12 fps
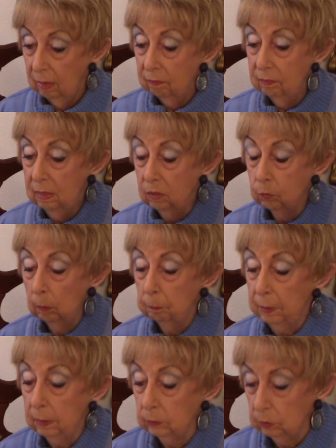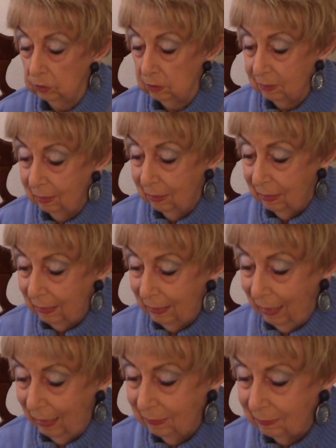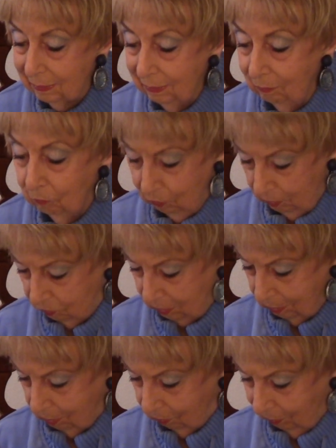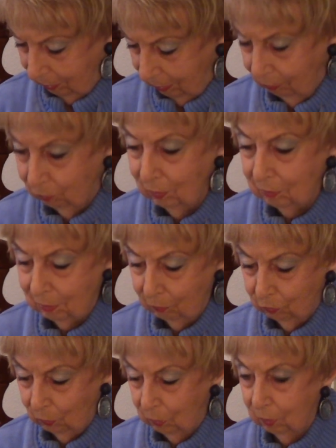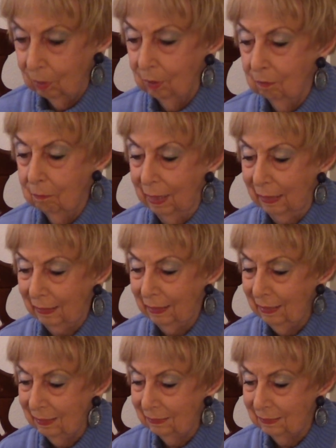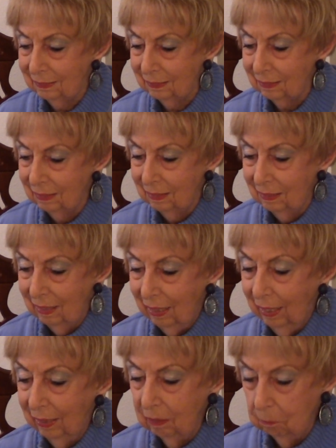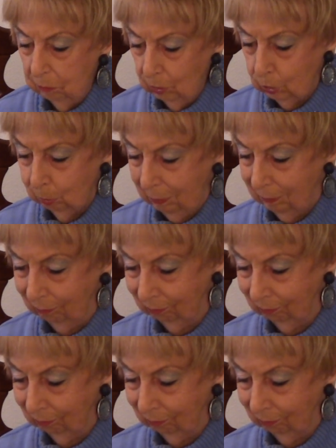These were pictures 1953, 54 of my kids out at Bushman.